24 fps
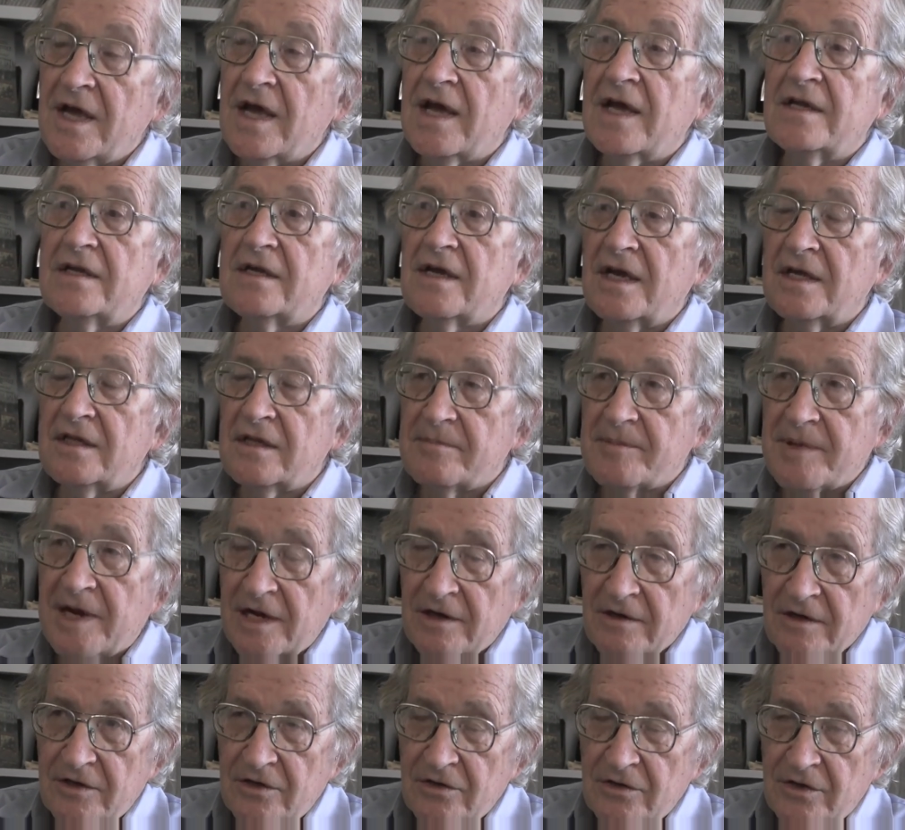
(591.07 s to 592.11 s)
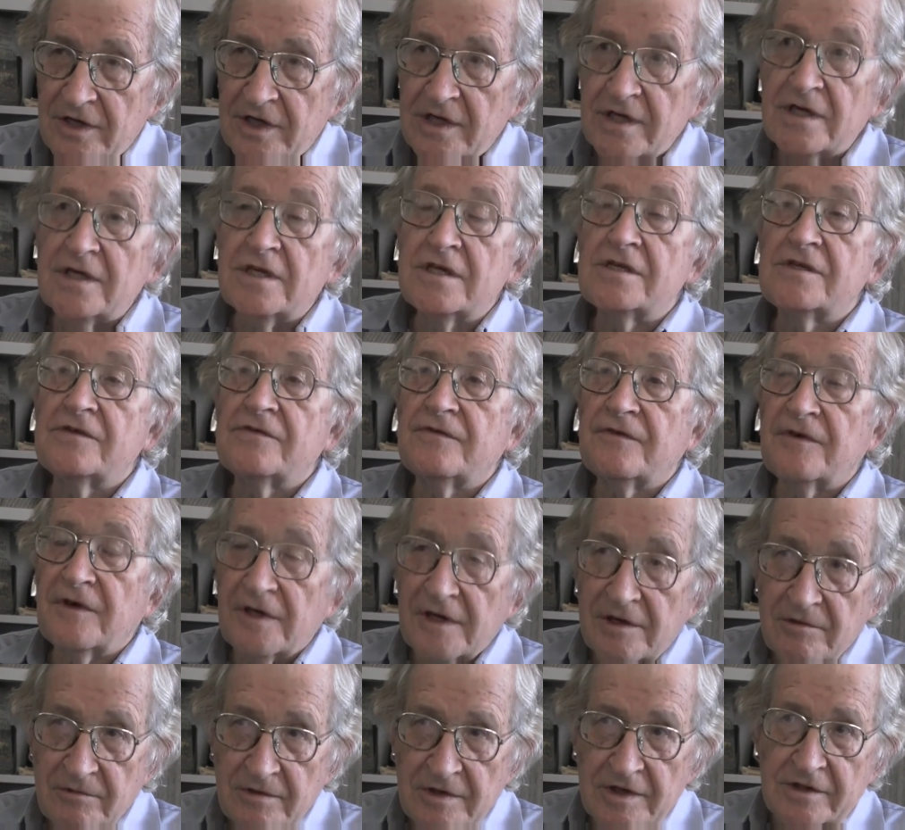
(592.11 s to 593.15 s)
And the paranoia is
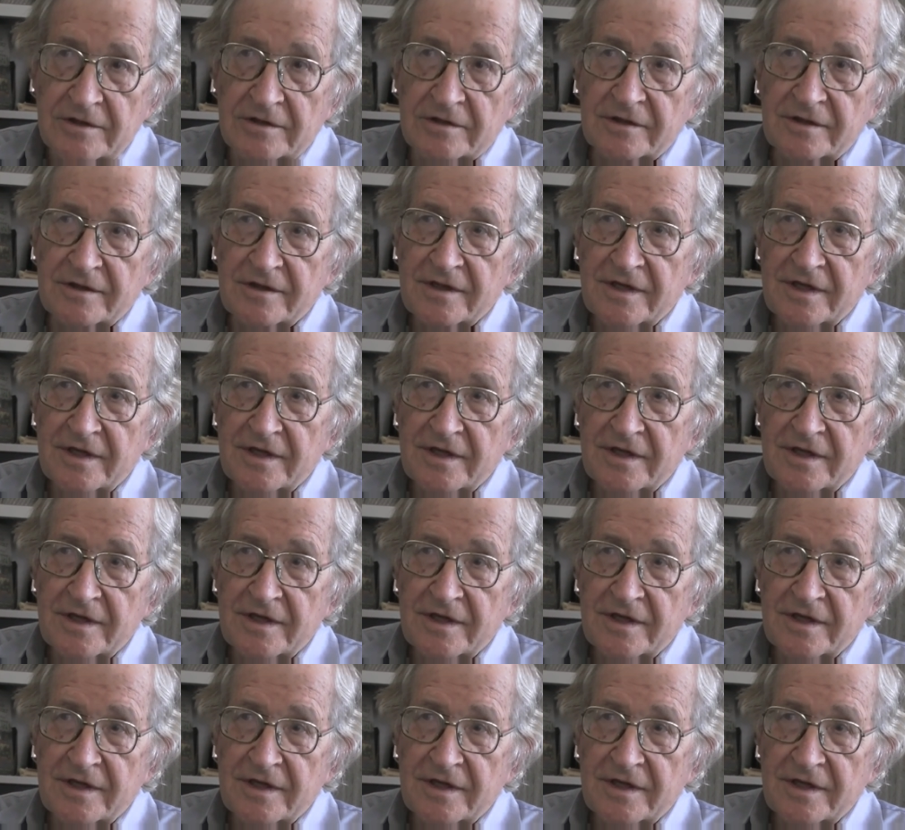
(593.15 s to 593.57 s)
very real.